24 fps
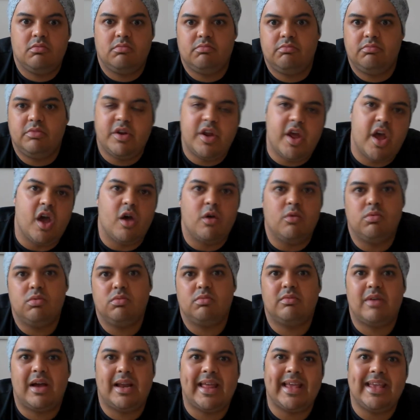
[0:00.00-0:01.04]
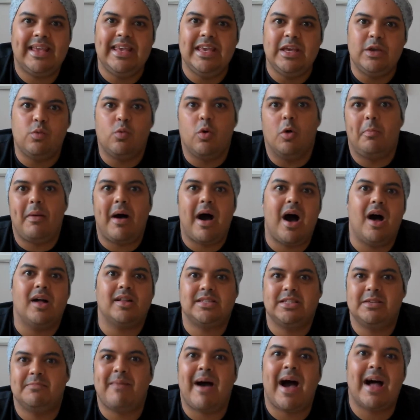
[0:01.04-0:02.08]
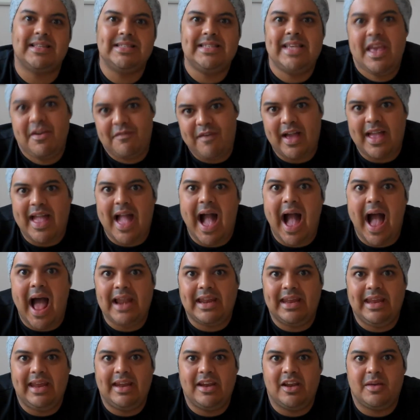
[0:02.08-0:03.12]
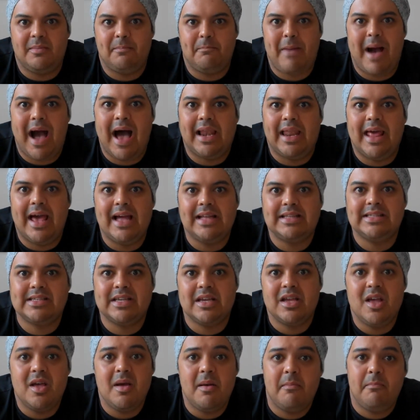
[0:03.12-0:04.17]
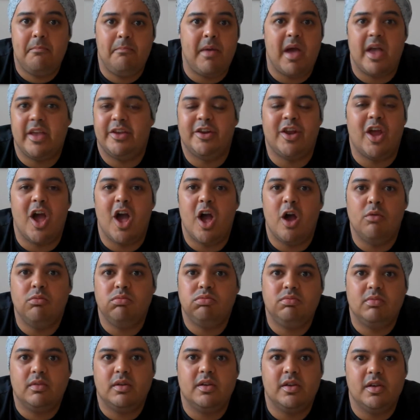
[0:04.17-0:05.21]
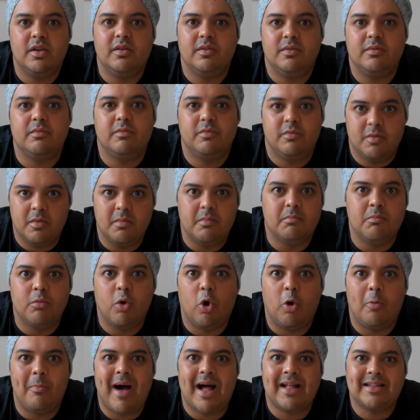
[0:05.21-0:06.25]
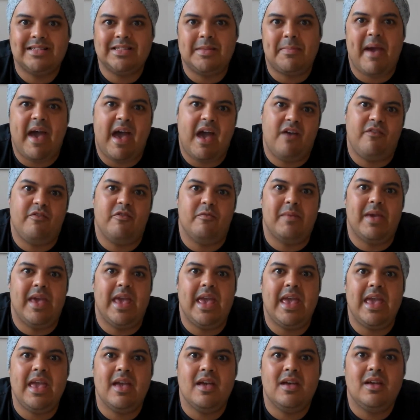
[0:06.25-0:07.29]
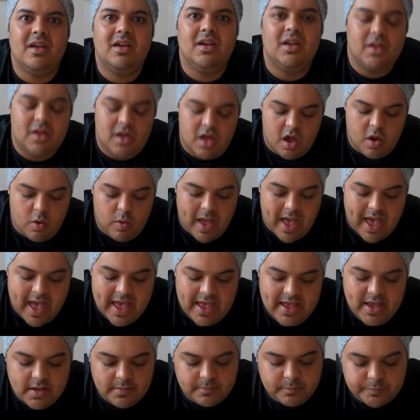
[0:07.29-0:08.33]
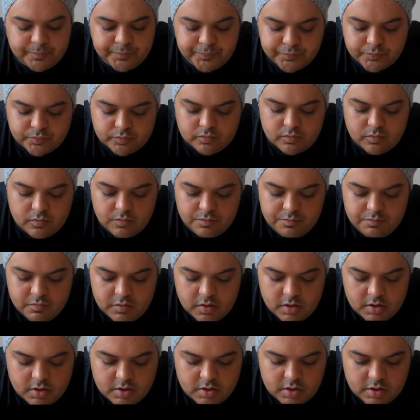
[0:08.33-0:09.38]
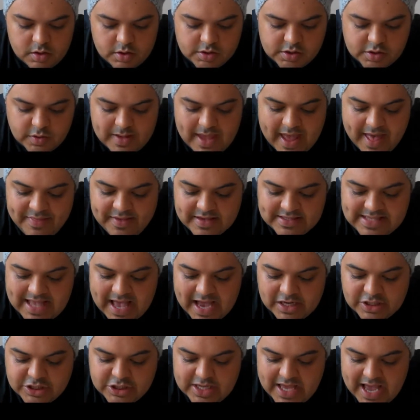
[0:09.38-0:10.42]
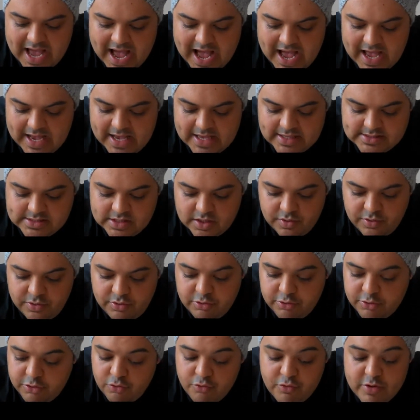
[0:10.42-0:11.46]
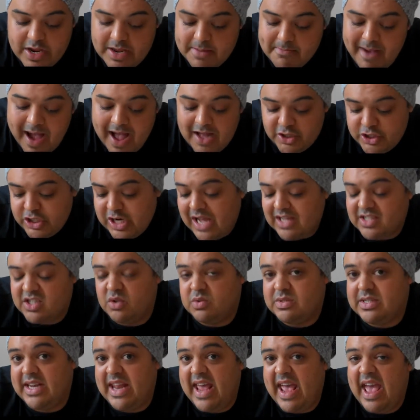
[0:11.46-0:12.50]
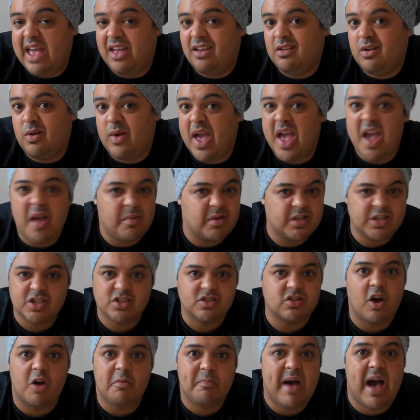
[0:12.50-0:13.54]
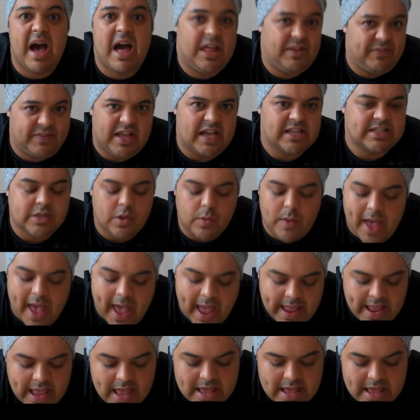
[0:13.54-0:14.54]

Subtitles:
you know, I like equal parts of matte if I can in a palette, but, you know, more mattes the better for me, okay? So yeah, this actually has 3 matte shadows in it, okay, which is not bad. I think that's okay.